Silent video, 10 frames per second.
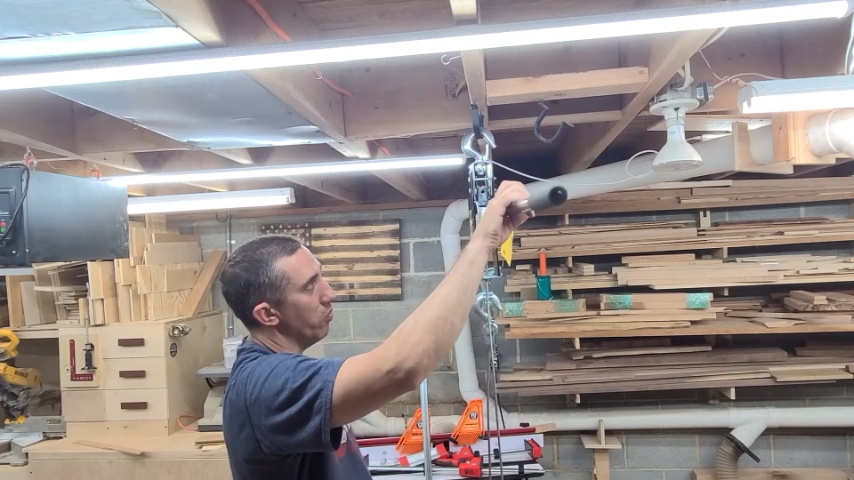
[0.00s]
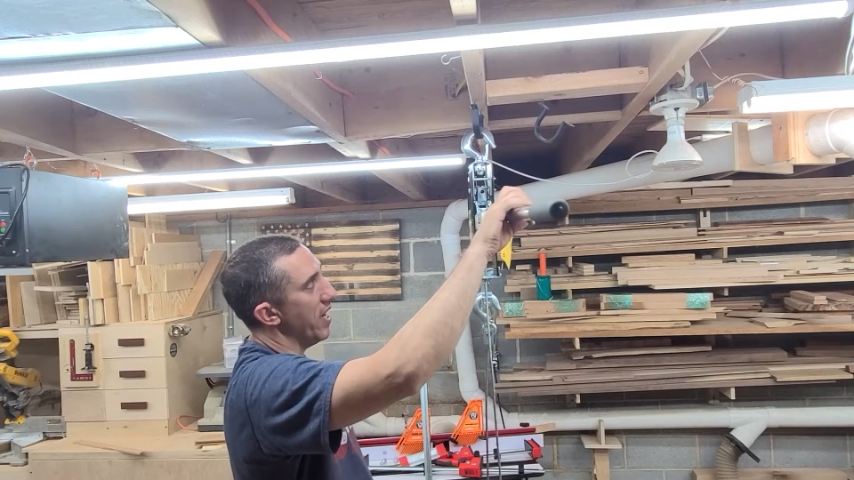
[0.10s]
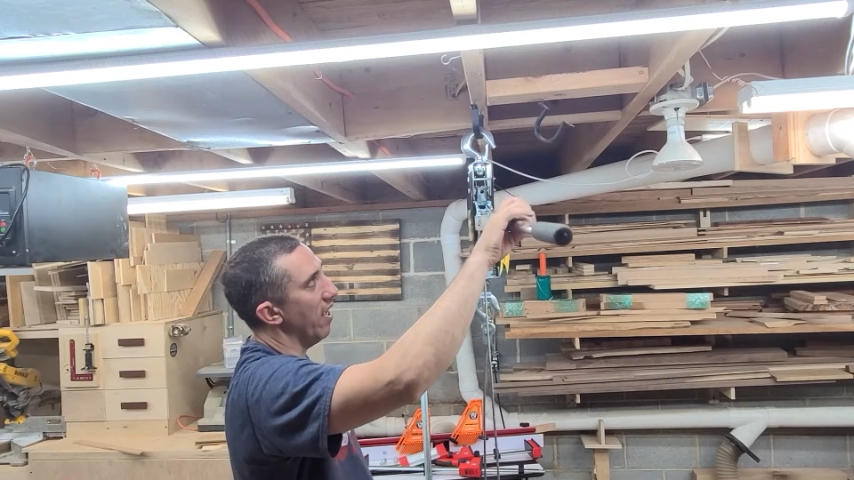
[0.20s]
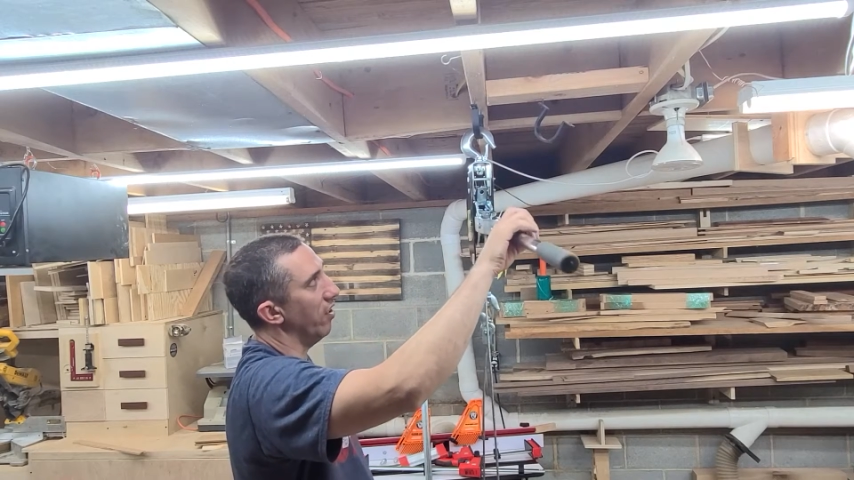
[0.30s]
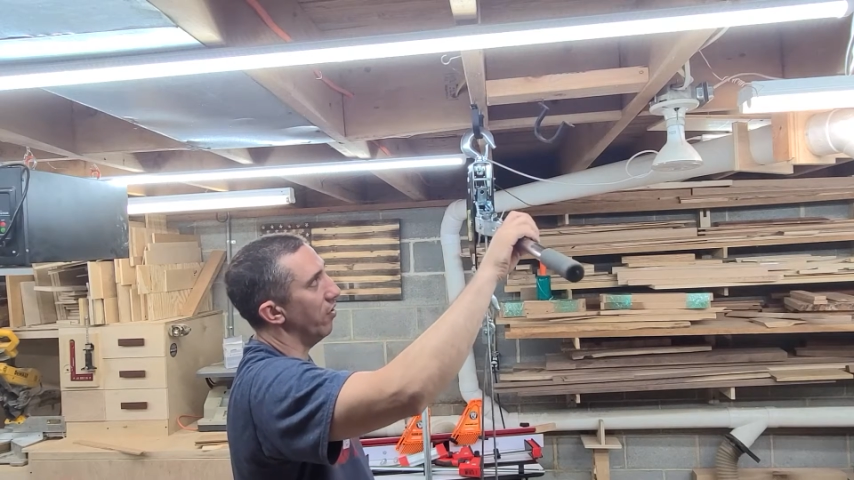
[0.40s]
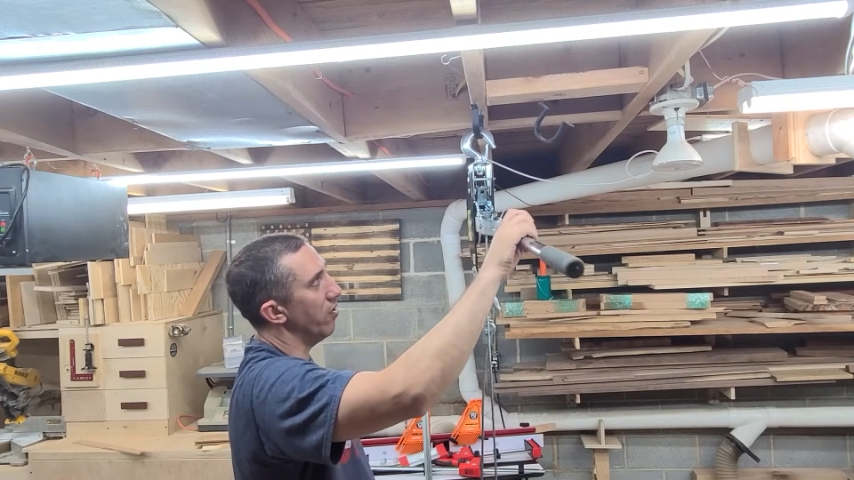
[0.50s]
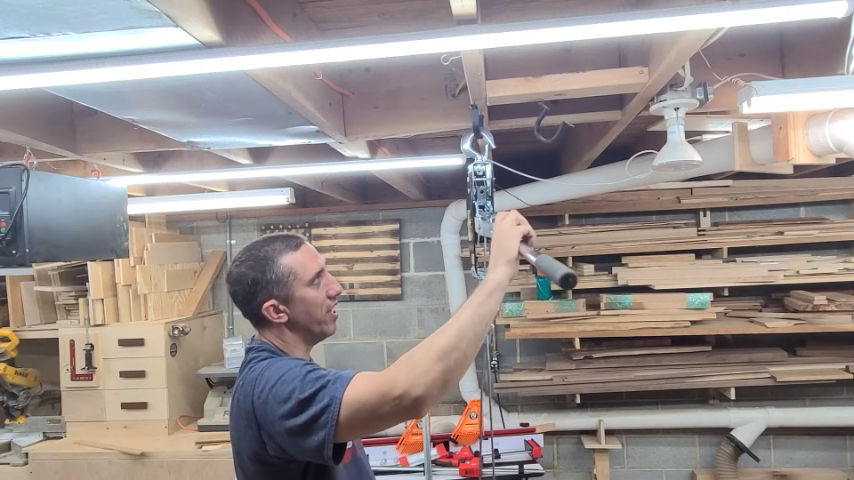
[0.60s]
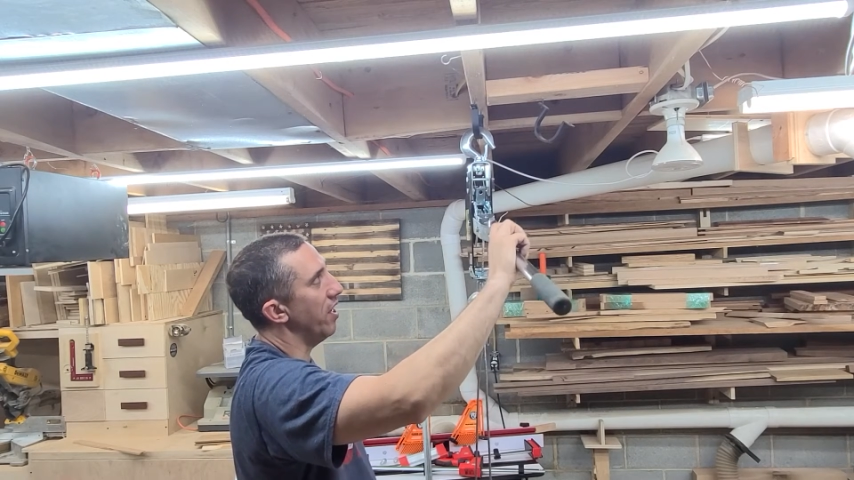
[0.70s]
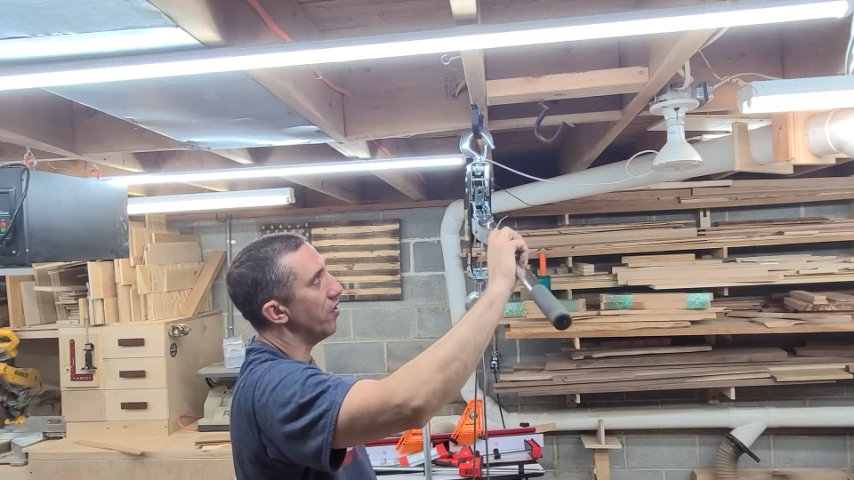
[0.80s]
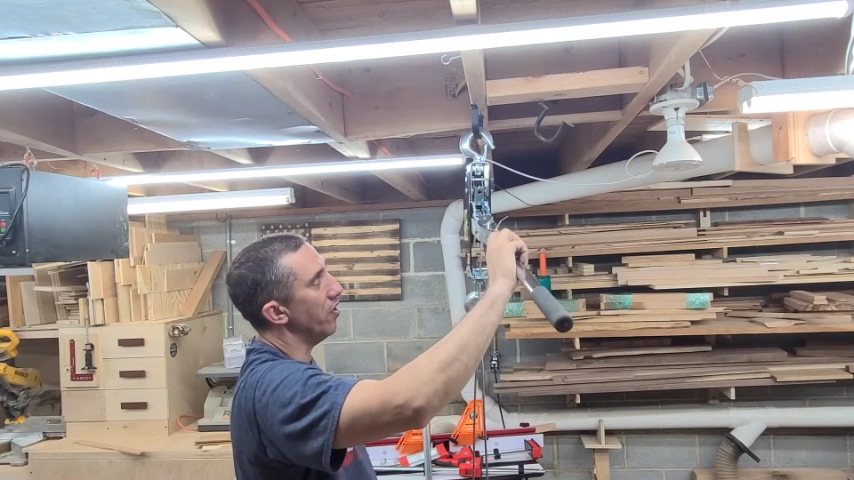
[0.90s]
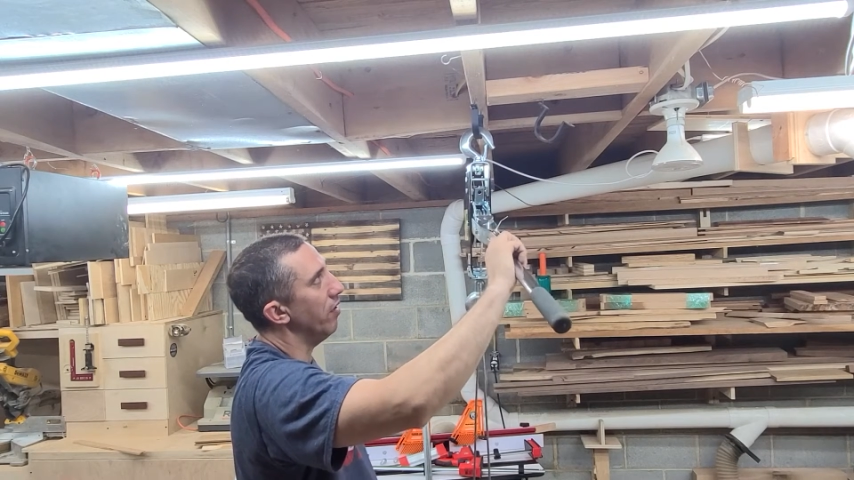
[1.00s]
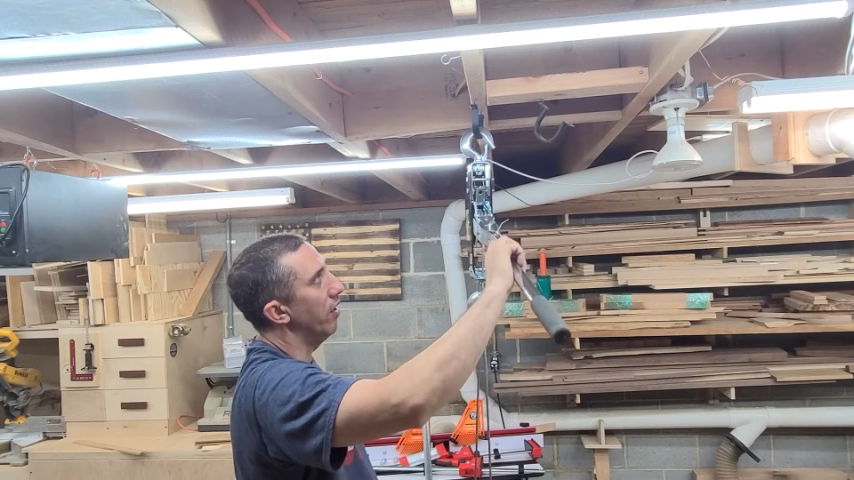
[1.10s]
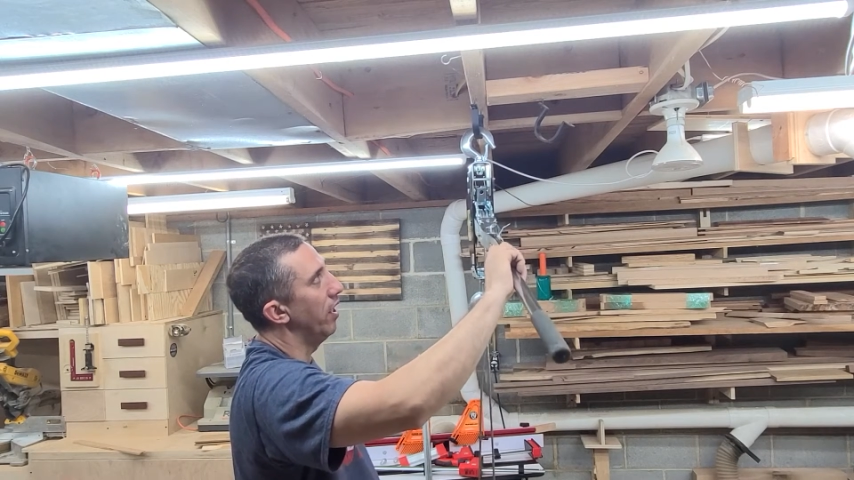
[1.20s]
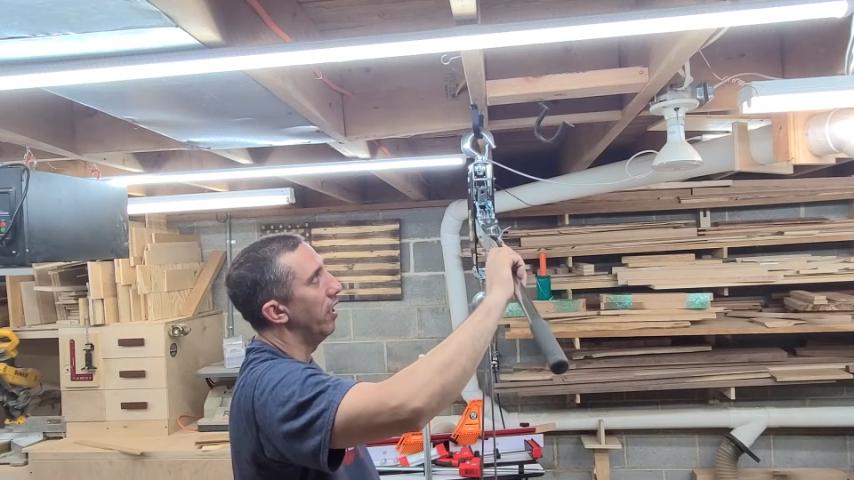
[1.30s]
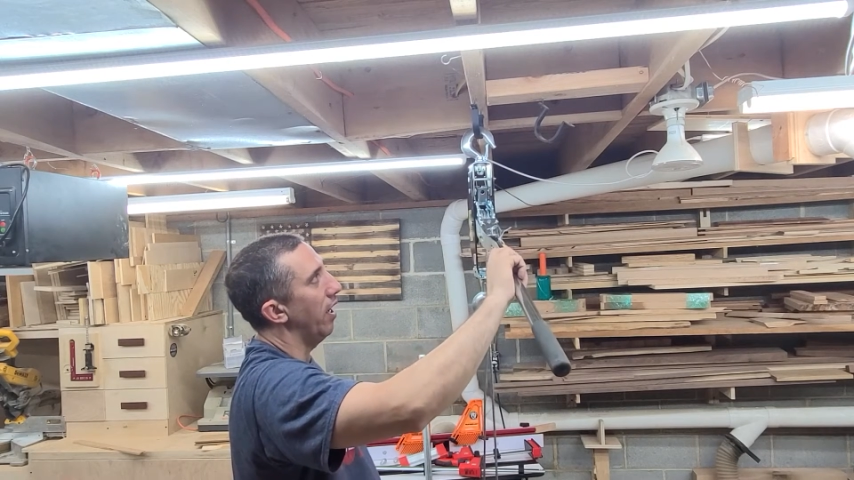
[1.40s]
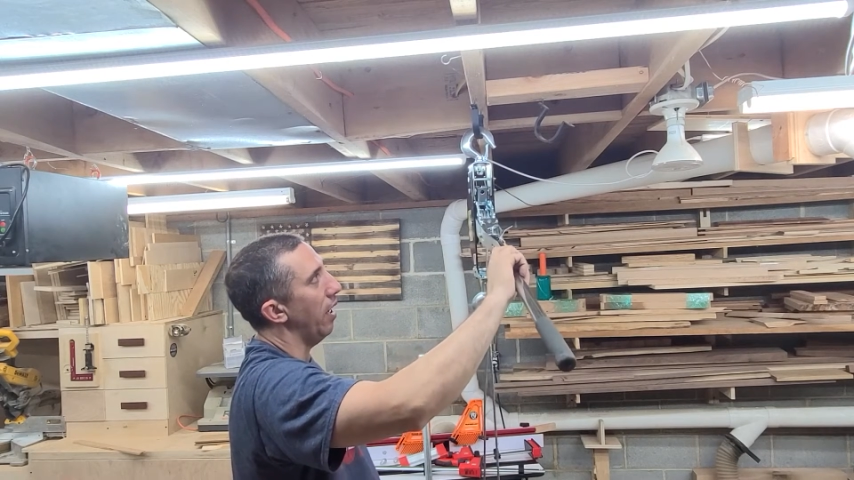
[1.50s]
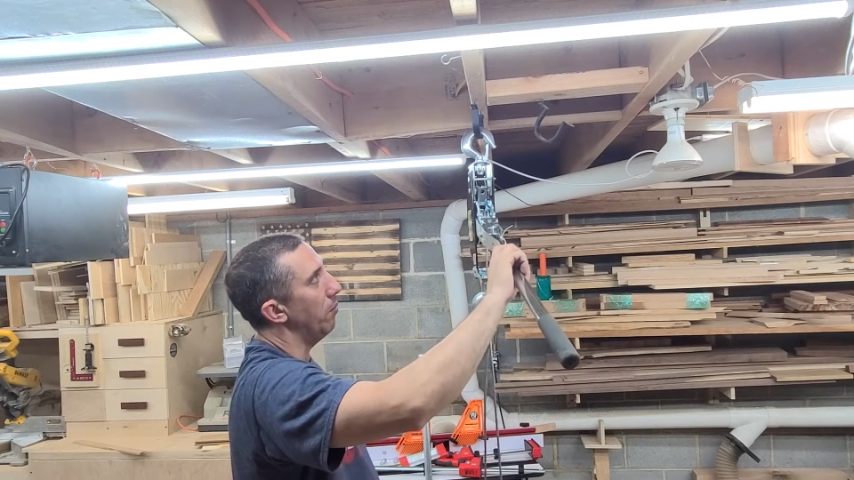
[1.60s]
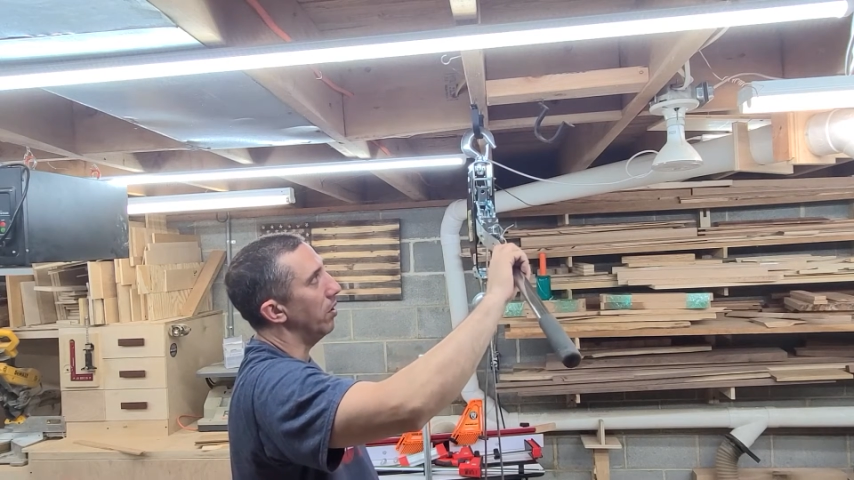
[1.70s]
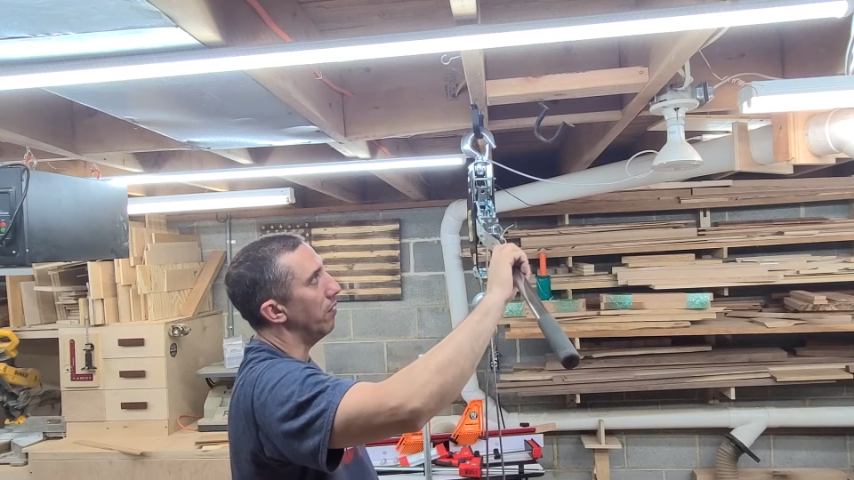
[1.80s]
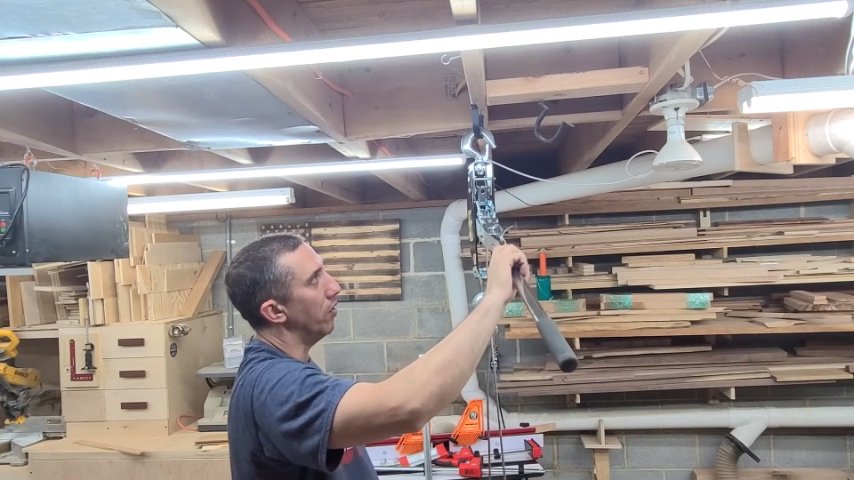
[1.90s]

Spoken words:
down under tension, I believe